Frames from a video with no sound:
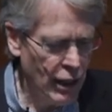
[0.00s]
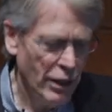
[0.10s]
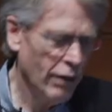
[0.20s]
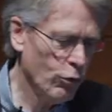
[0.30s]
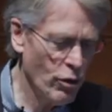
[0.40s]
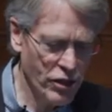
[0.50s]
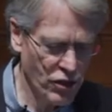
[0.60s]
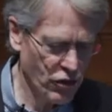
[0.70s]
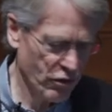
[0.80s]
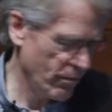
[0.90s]
Now, of course,
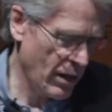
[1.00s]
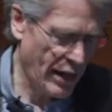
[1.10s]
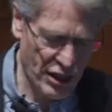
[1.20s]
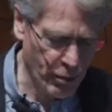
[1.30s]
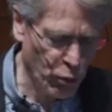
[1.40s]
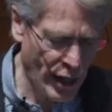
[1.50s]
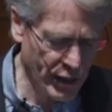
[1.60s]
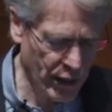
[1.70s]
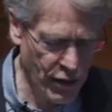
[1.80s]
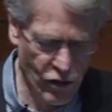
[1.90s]
this is not
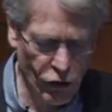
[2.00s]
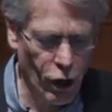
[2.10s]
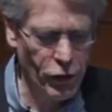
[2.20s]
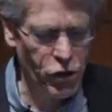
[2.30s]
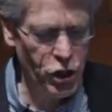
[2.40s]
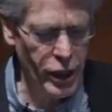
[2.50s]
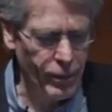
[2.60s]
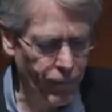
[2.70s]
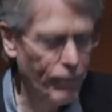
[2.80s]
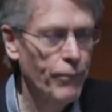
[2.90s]
surprisingly, this is called the cheat.
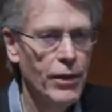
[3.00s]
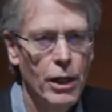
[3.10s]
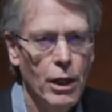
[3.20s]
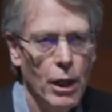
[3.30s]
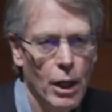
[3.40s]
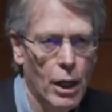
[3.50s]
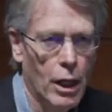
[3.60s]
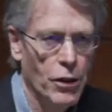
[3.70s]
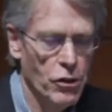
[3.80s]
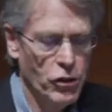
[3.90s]

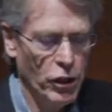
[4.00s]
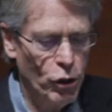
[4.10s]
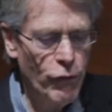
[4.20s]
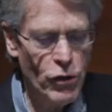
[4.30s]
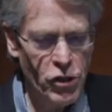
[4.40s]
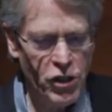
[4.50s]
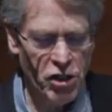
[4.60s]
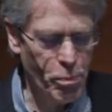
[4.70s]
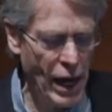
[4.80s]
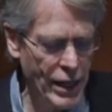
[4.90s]
There's uh, two versions of
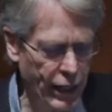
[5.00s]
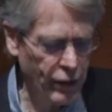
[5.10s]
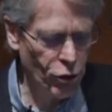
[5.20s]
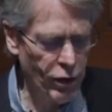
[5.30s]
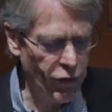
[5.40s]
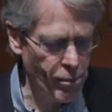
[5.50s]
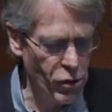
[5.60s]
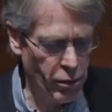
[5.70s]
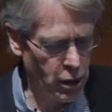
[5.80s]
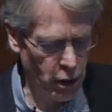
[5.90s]
this painting in two different
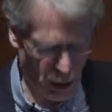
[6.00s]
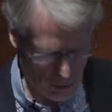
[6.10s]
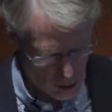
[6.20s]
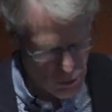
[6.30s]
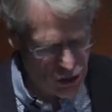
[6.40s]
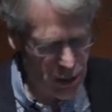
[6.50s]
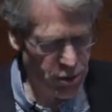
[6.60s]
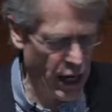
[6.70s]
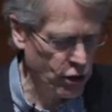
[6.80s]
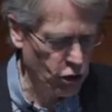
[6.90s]
mu uh,
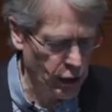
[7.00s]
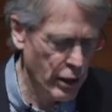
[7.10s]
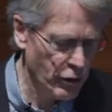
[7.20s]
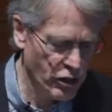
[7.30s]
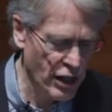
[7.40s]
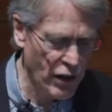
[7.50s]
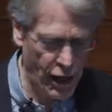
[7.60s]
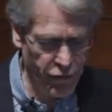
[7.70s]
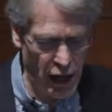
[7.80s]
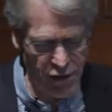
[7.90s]
museums, actually, and there's
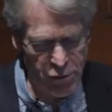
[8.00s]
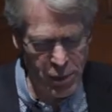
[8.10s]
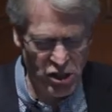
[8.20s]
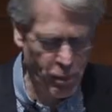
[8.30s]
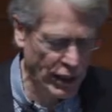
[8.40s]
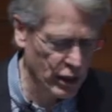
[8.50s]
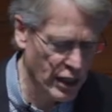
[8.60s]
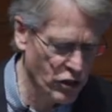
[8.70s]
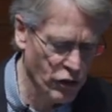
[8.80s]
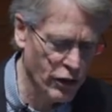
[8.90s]
even been
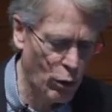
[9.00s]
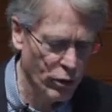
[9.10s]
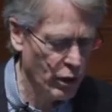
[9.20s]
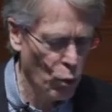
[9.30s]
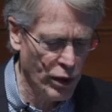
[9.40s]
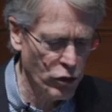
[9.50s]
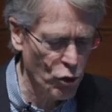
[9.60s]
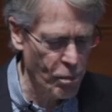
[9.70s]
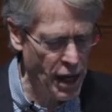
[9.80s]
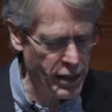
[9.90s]
speculation that, one of the
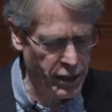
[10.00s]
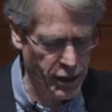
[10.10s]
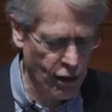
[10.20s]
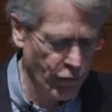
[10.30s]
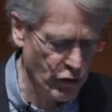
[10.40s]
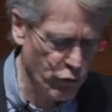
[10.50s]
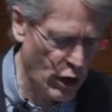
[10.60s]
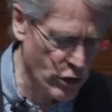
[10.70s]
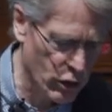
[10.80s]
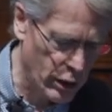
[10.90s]
two paintings itself is
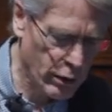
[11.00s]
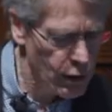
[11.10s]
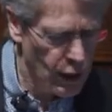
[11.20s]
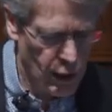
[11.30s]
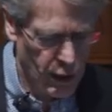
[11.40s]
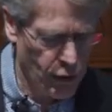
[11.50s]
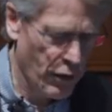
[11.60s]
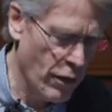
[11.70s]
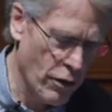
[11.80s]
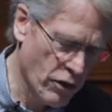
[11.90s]
fraudulent. They're,
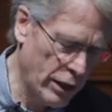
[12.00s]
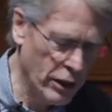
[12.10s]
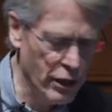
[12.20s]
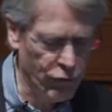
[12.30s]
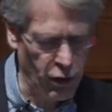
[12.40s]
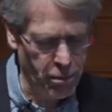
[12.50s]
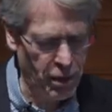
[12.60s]
they're slightly different.